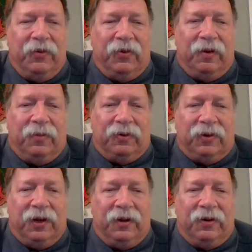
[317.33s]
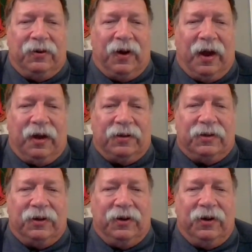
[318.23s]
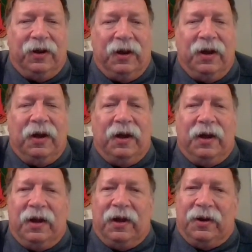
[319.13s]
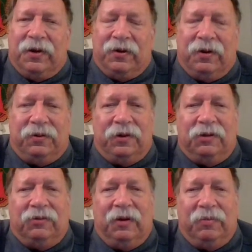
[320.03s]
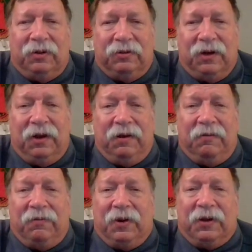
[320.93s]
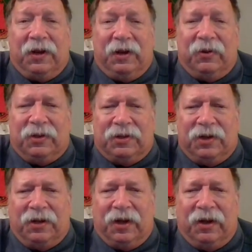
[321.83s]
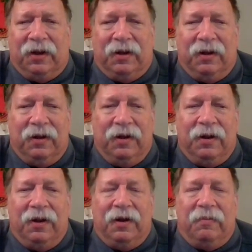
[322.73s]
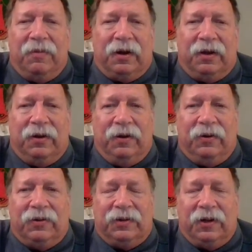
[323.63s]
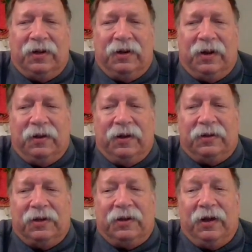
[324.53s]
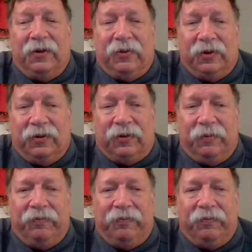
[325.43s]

When Bottino answered he couldn't really believe what he was seeing, McHugh said, and this is a quote,